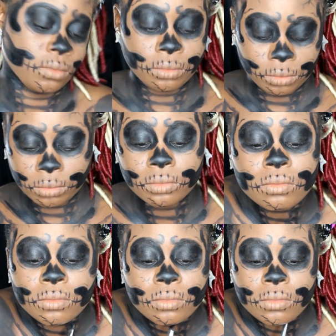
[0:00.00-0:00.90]
It's very
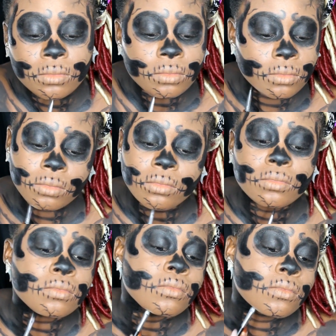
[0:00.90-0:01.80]
good quality. It lasts
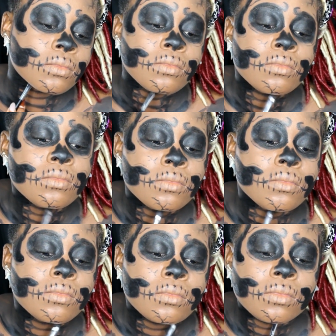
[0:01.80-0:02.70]
a long time. A
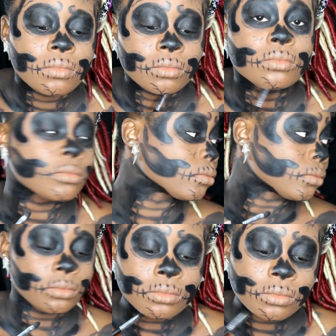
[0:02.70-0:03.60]
little goes a long
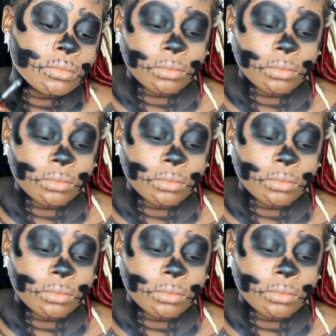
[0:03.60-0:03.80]
way.